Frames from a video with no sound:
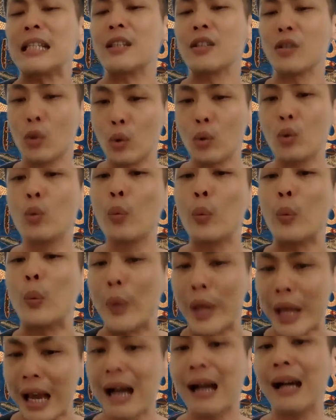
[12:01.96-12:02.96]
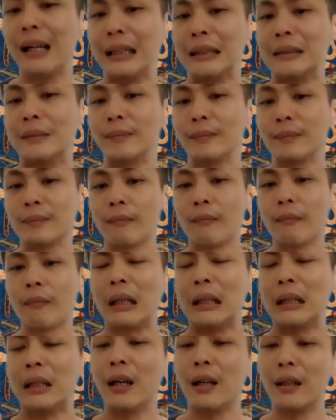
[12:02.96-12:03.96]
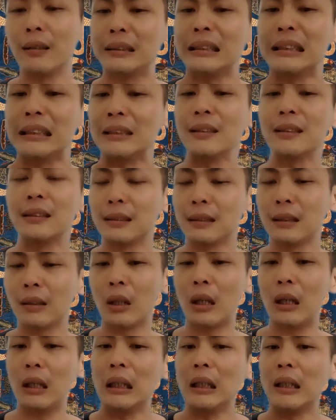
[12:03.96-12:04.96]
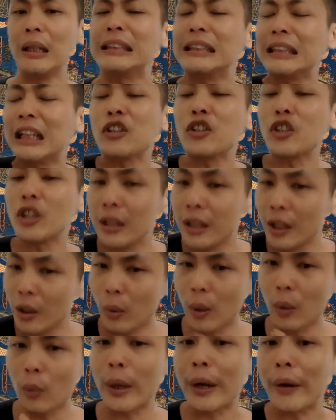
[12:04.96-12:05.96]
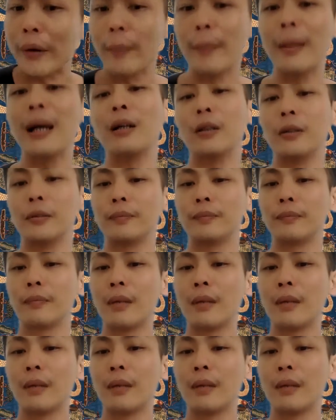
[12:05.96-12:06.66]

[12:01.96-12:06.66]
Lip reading: us who we are. This is essentially what we're about.